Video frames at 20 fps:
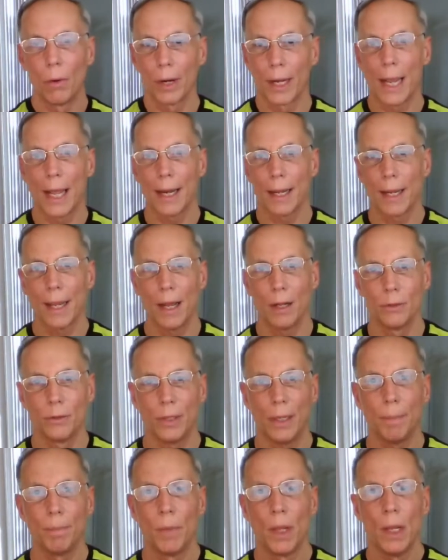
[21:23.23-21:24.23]
organic
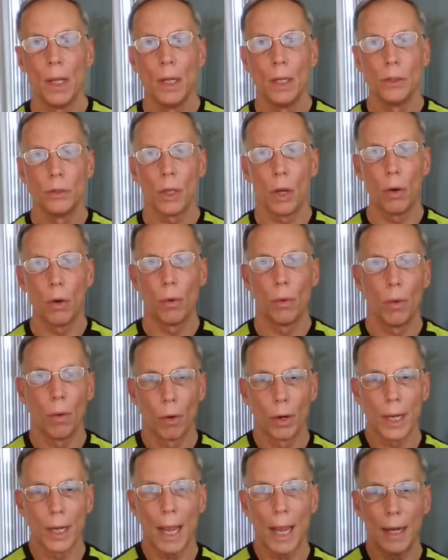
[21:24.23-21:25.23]
algae. So
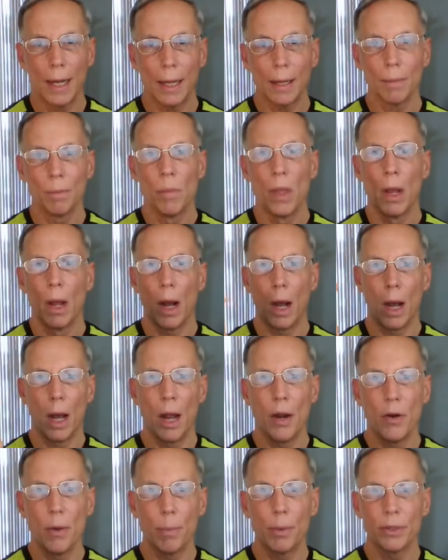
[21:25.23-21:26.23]
organic, one
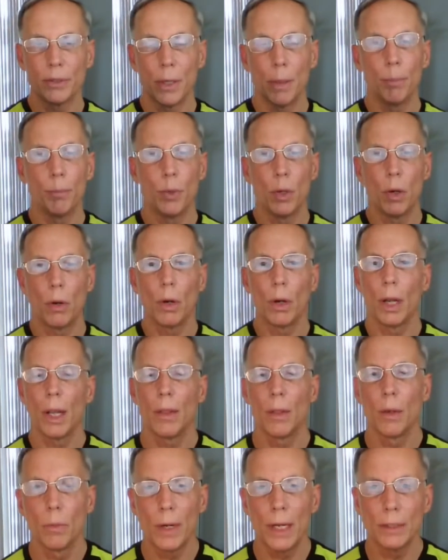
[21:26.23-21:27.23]
hundred percent pure.
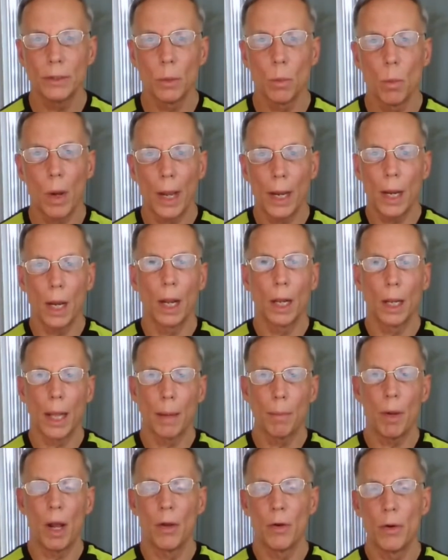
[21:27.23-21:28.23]
And the reason why I
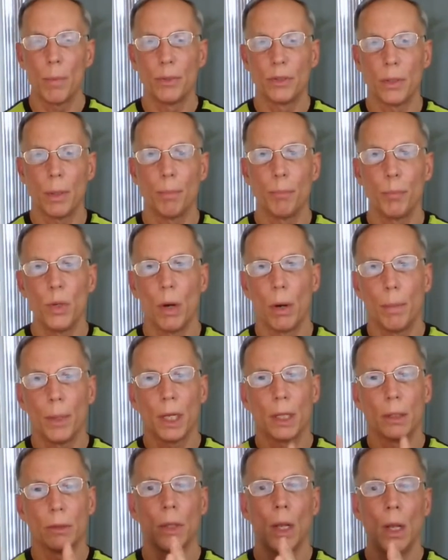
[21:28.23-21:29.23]
like one hundred percent pure,
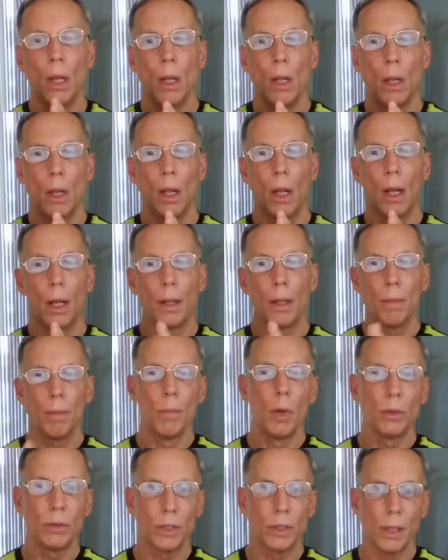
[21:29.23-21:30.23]
because uh,
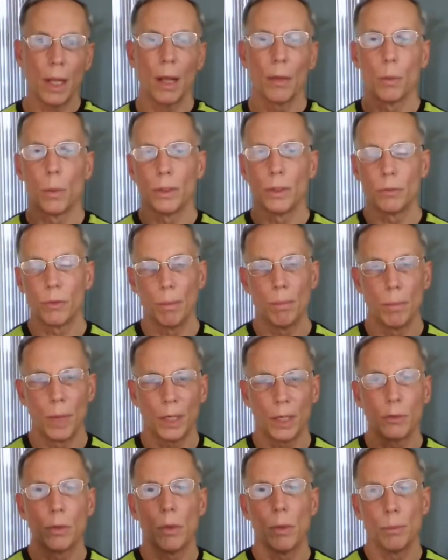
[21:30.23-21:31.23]
most of the other ones from
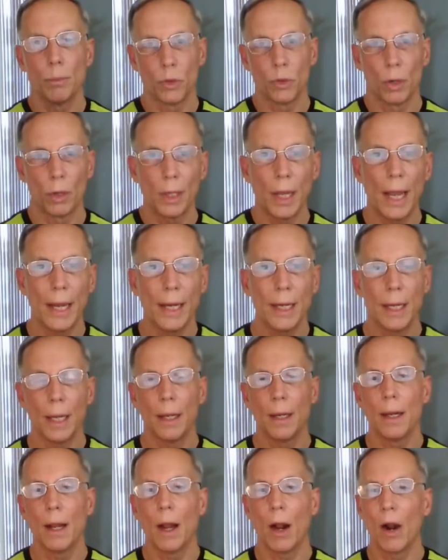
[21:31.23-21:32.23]
mushrooms or
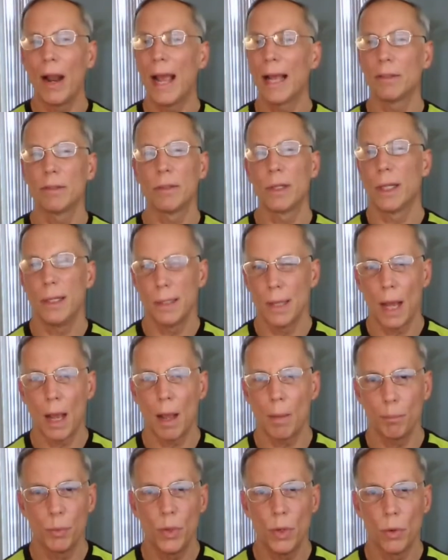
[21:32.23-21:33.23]
lichen are actually
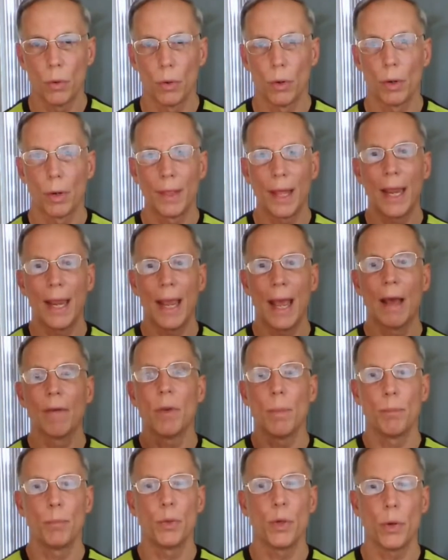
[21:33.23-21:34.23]
not pure. They
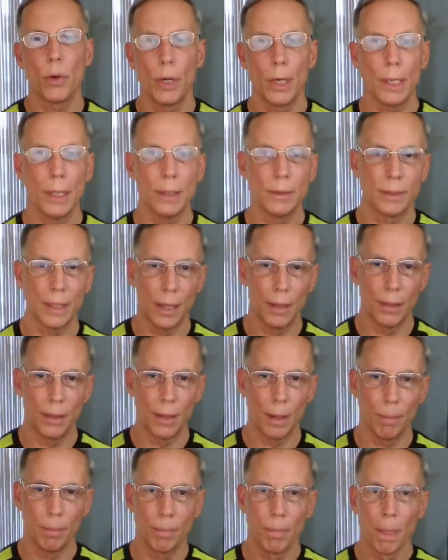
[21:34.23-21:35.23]
have impurities
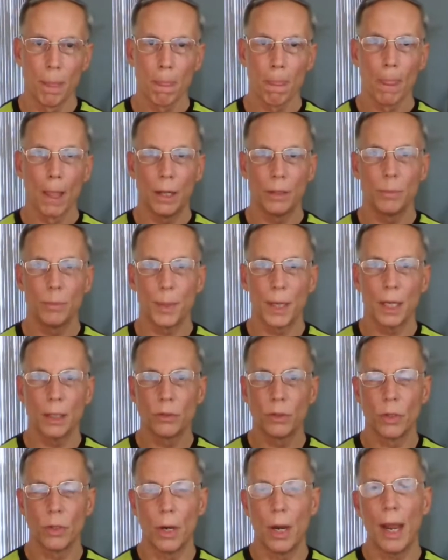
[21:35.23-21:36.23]
in them. It's
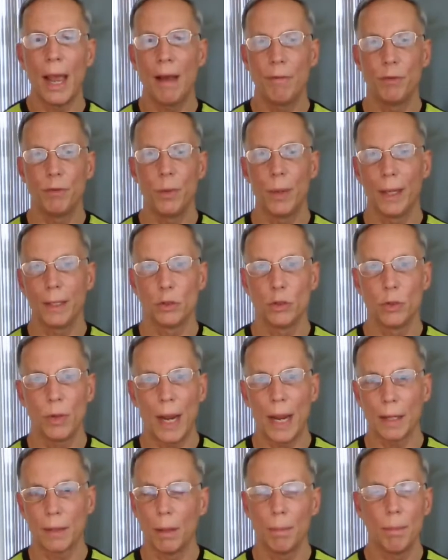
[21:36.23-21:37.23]
because they have to
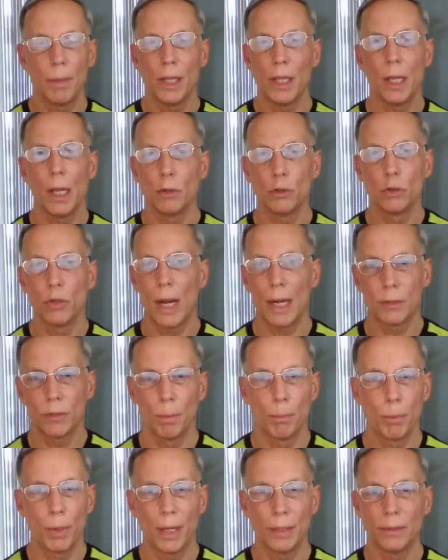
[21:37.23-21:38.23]
extract them, and the
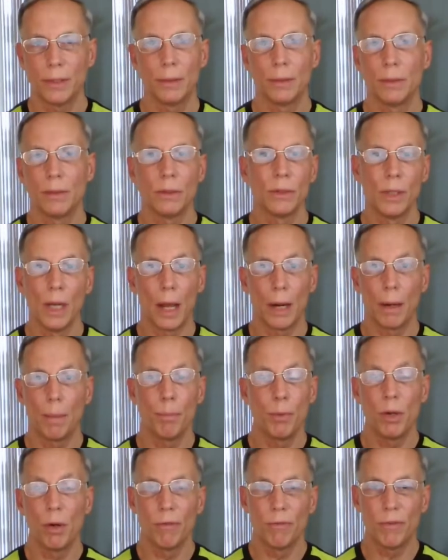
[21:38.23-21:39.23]
extraction process is not
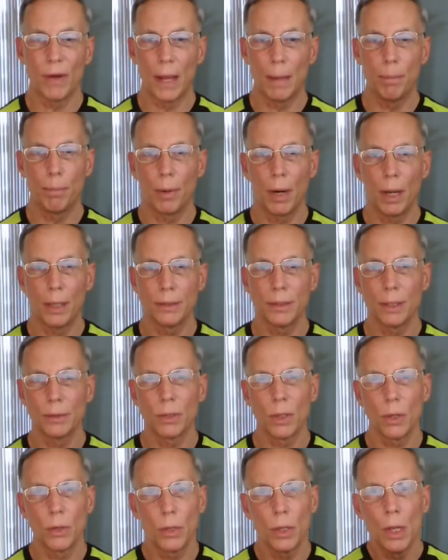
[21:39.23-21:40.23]
a purified
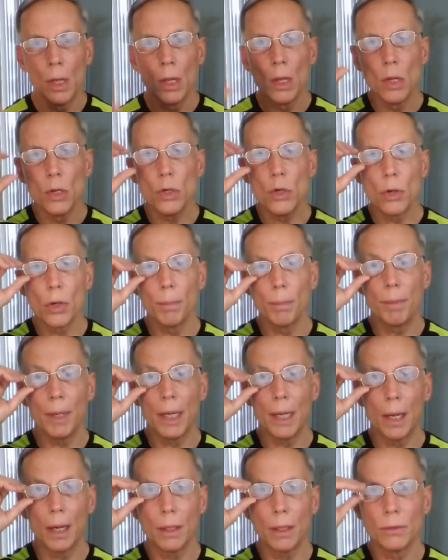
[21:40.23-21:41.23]
process. So you could
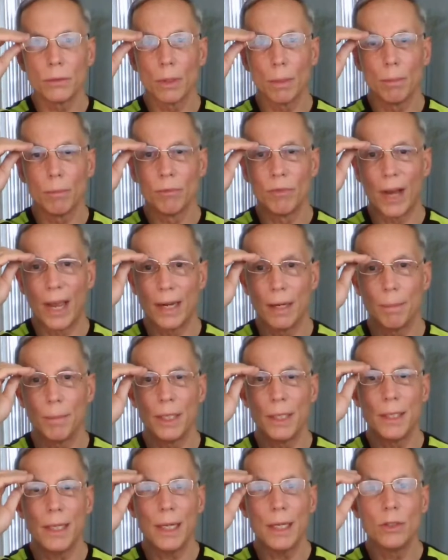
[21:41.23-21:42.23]
be getting some
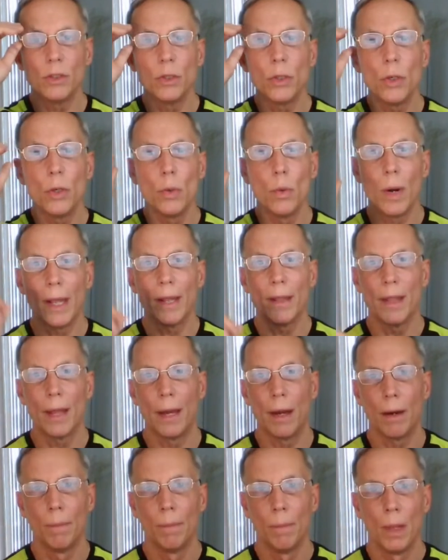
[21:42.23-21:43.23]
vitamin D two in
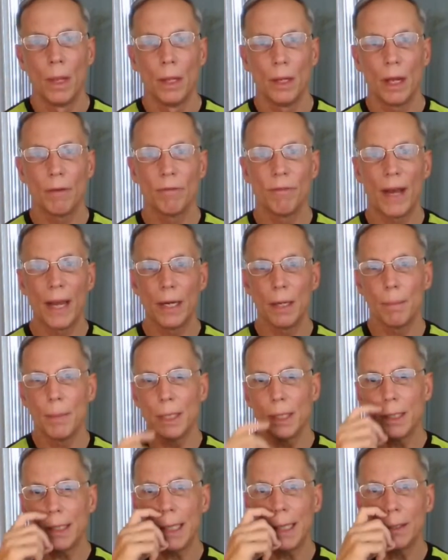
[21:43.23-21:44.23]
there. Now,
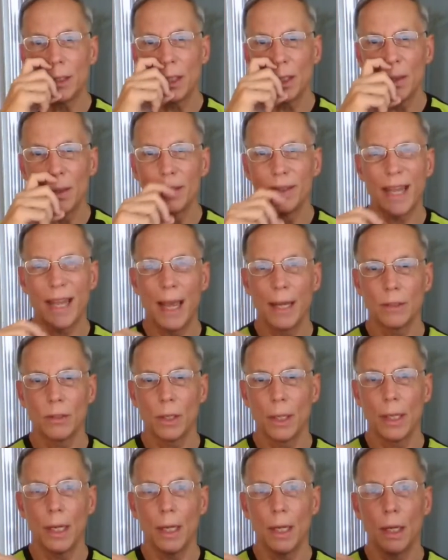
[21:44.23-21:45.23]
vitamin D two is
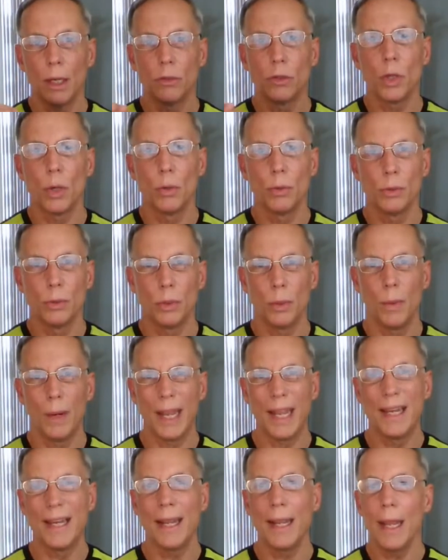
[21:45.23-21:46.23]
actually shown to
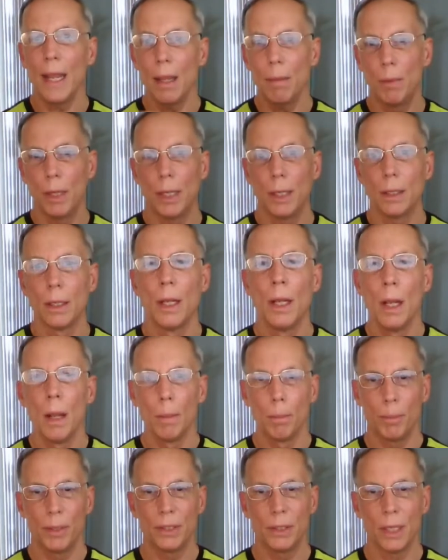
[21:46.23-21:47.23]
inhibit
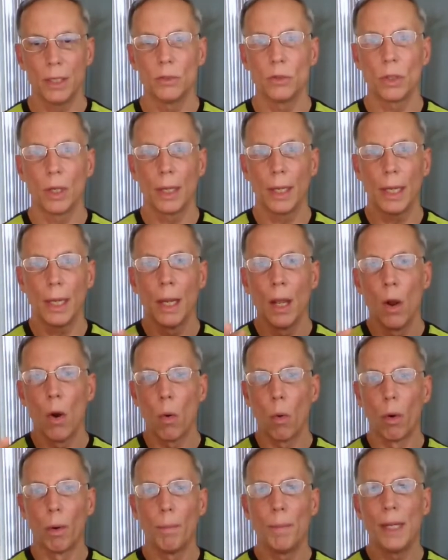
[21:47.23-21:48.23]
potentially
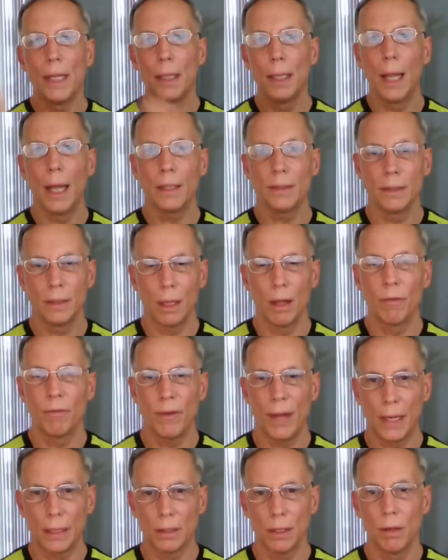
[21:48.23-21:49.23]
or be less
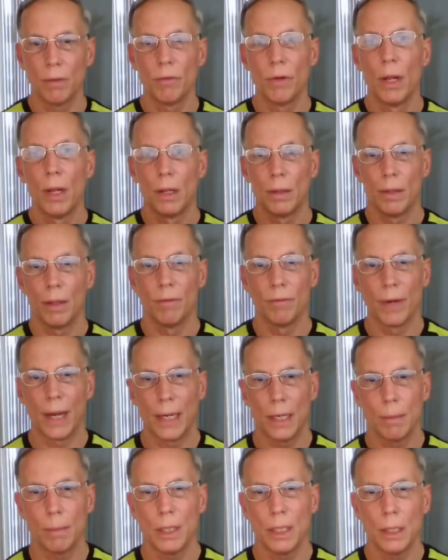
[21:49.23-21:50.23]
effective than
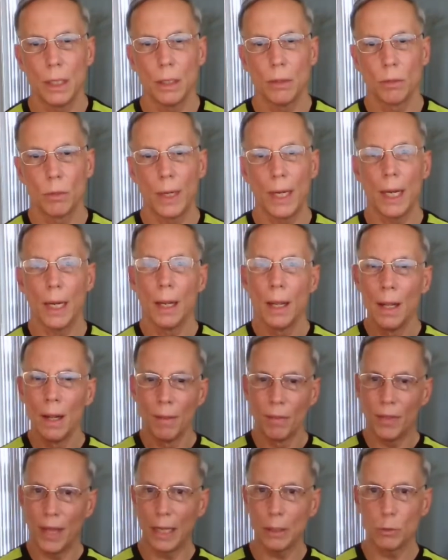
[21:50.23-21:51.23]
vitamin D three.
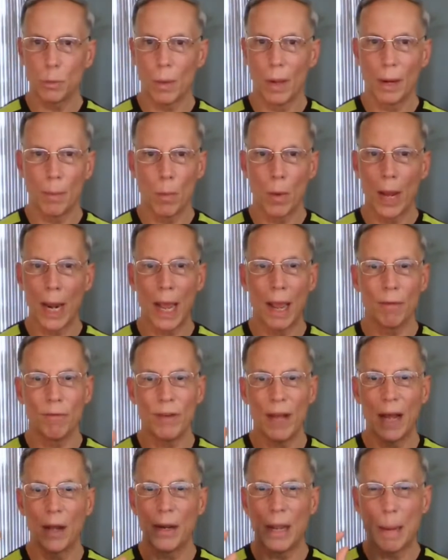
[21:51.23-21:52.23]
That's when, when I
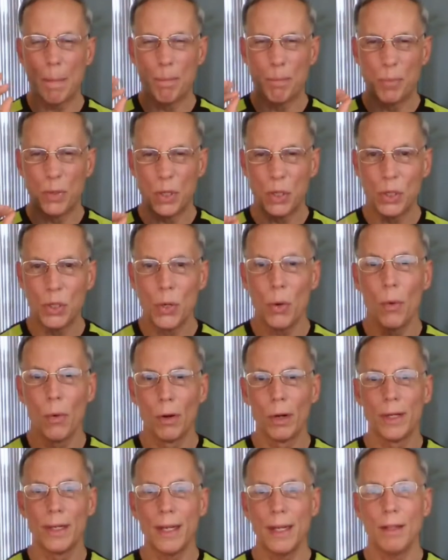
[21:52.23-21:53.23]
found a
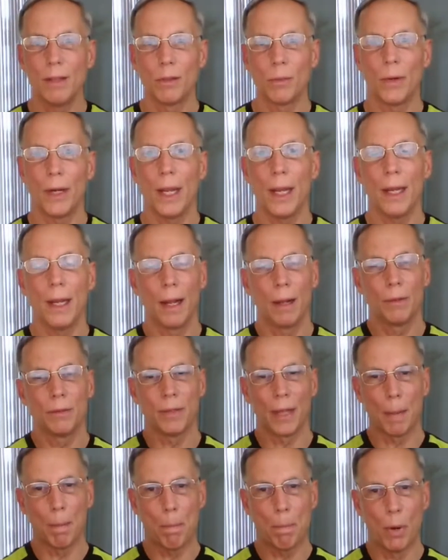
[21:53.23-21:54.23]
pure D three, I
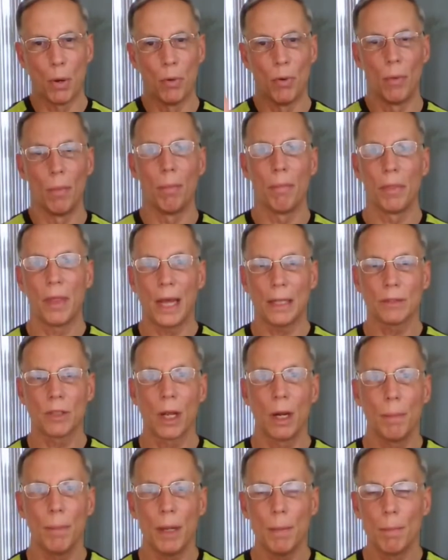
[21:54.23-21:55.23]
was like, boom, that's
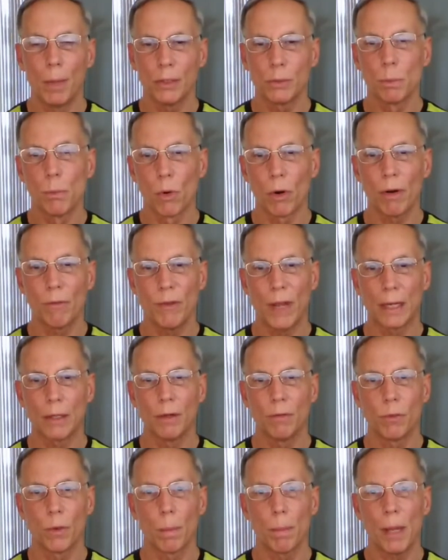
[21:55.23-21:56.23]
going to be much more
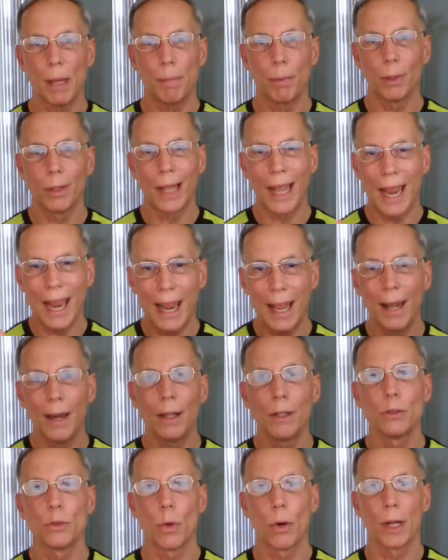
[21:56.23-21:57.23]
effective for people,
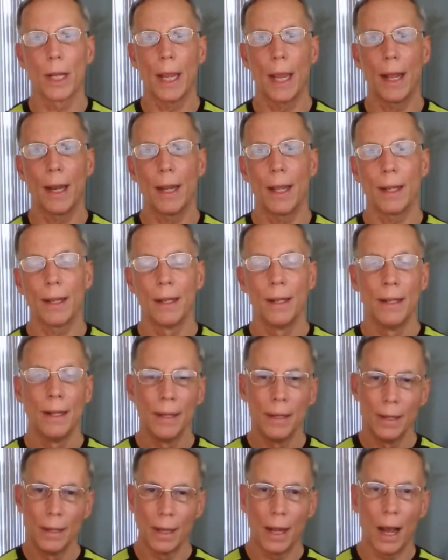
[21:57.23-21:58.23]
and it's organic.
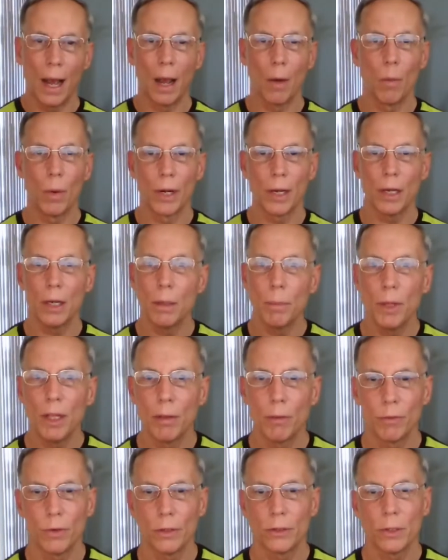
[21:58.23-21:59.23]
I wanted to
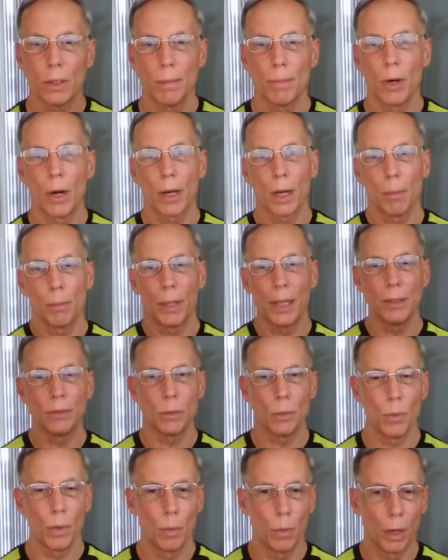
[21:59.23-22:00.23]
be the first in the
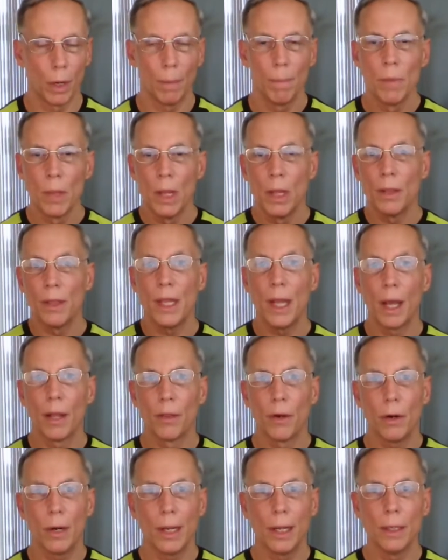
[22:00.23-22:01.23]
marketplace, and we were. The
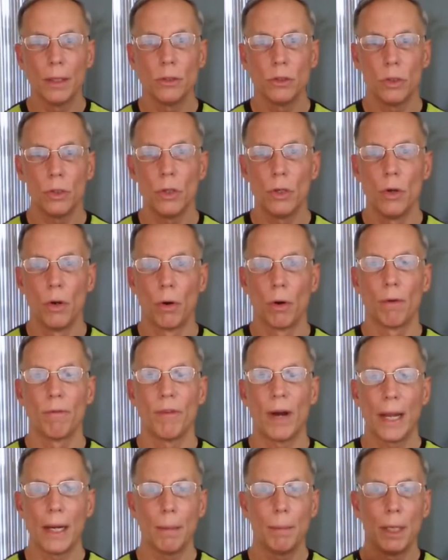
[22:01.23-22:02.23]
other is
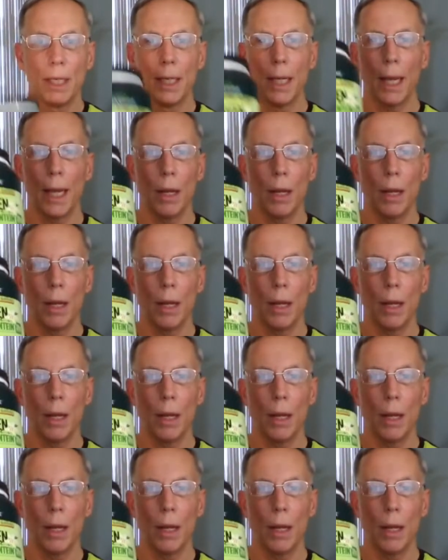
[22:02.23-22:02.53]
your vitamin